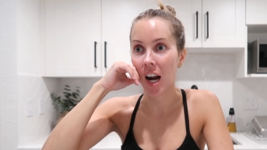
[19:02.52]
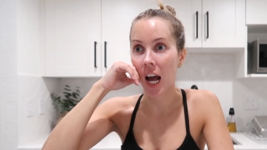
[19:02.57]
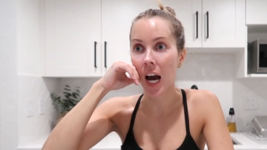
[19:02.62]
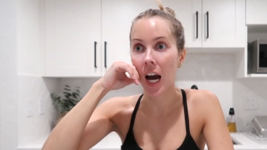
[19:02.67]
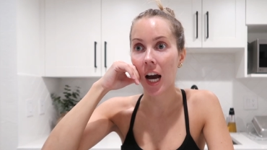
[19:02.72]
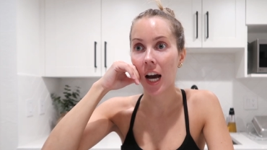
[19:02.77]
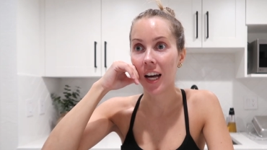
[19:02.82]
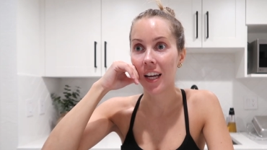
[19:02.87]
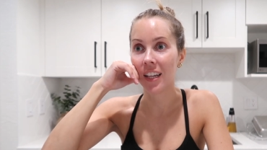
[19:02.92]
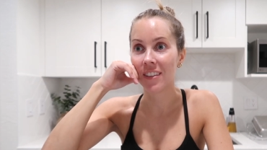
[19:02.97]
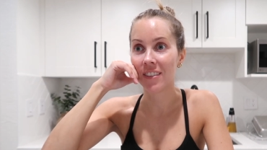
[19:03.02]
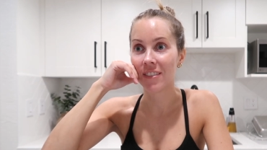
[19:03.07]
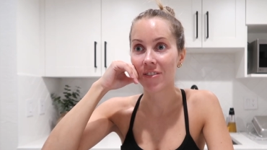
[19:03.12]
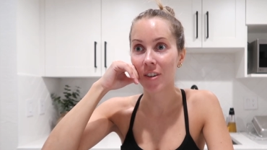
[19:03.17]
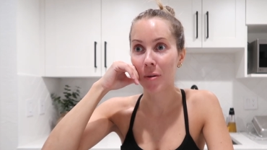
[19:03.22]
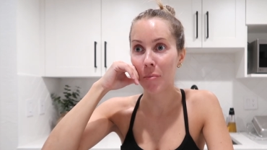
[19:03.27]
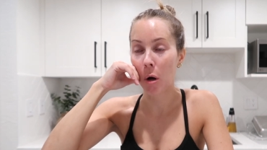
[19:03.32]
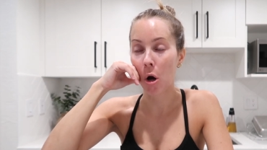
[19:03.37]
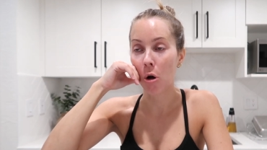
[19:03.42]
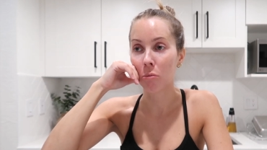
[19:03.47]
had
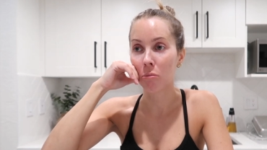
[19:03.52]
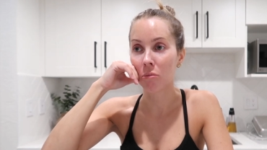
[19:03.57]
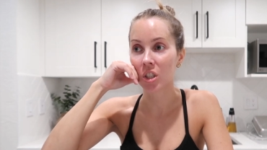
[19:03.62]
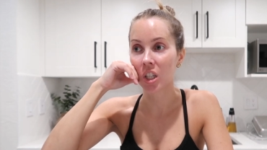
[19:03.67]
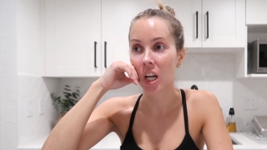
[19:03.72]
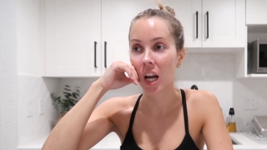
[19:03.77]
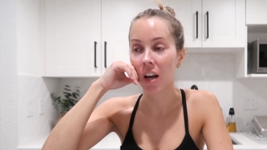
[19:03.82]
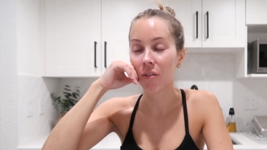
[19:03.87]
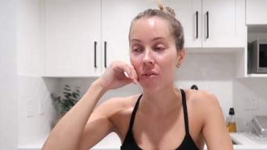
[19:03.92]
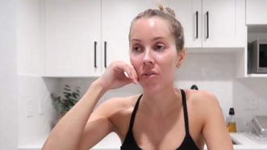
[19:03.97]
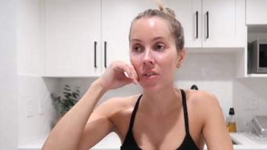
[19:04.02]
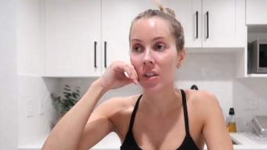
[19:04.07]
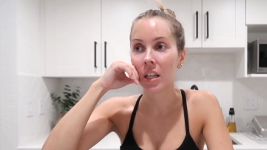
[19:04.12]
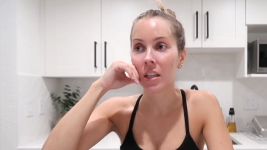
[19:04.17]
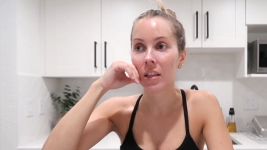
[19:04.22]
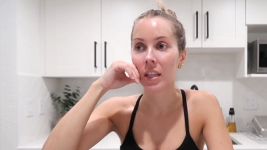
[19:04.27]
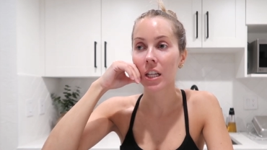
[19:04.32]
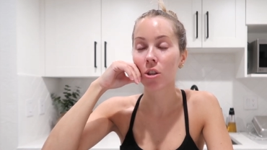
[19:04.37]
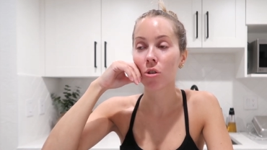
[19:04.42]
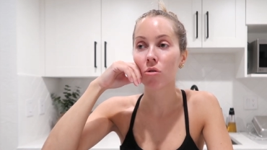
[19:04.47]
from Home Chef.
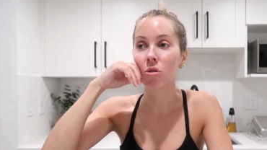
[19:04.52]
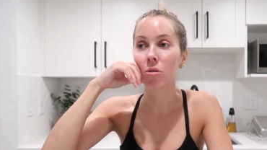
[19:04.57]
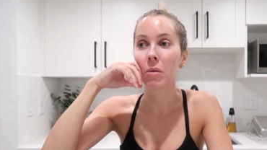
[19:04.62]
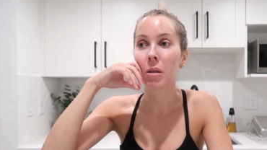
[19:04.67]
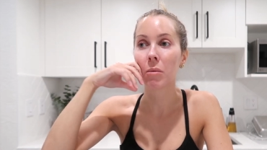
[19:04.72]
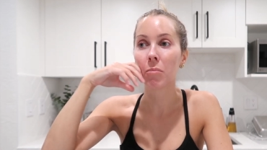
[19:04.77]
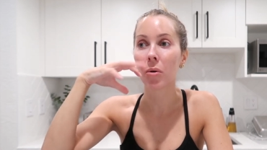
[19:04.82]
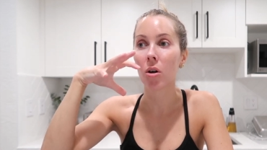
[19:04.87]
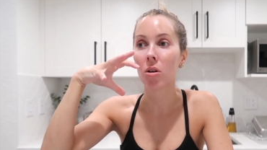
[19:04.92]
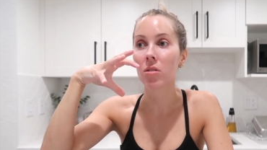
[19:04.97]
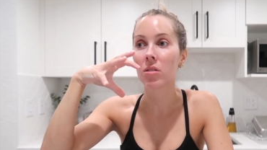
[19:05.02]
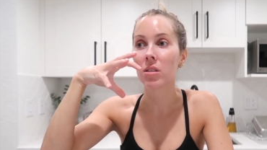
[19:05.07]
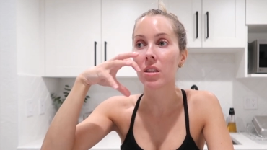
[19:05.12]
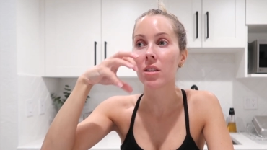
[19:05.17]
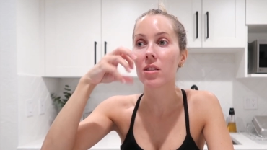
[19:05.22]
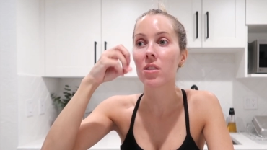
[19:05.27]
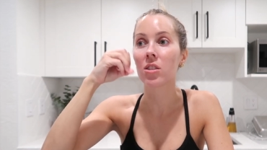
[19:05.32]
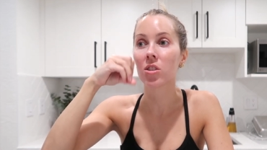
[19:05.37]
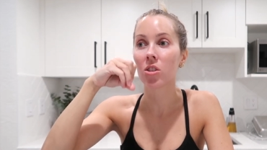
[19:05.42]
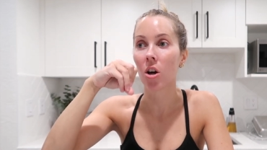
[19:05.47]
Like those meatballs
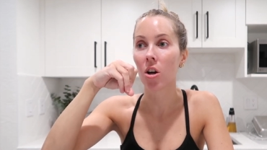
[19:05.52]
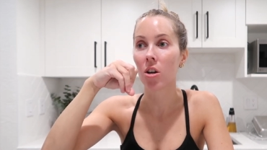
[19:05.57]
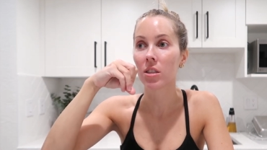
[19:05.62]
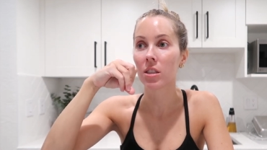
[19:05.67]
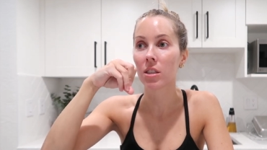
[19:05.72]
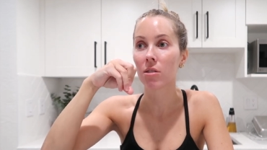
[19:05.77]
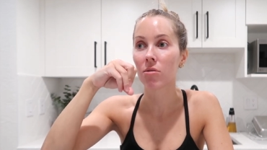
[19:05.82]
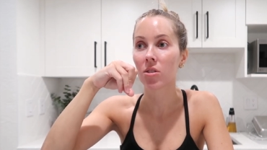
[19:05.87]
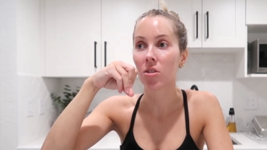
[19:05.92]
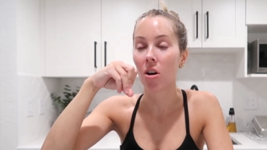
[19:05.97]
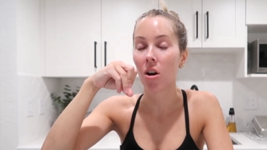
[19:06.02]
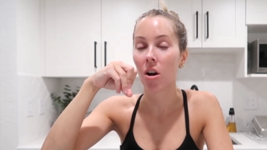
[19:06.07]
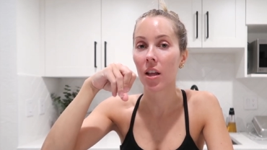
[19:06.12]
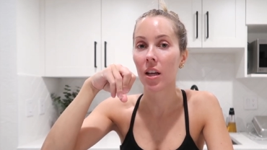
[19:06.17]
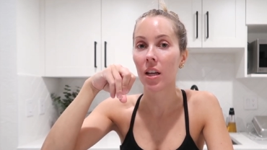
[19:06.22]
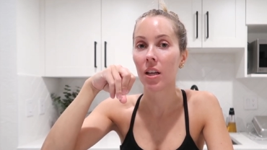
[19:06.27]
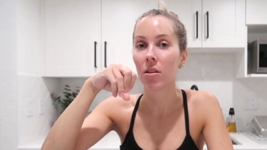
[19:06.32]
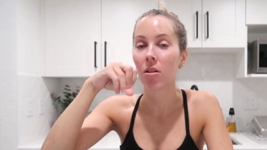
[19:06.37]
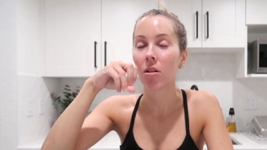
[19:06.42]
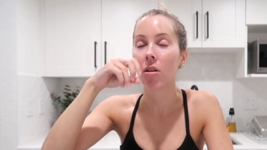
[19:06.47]
and the sauce that was on
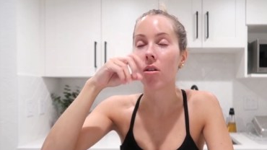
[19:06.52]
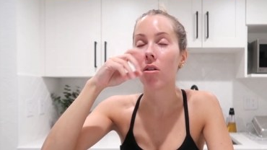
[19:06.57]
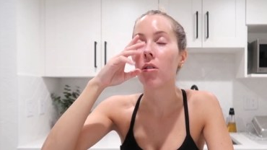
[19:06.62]
it.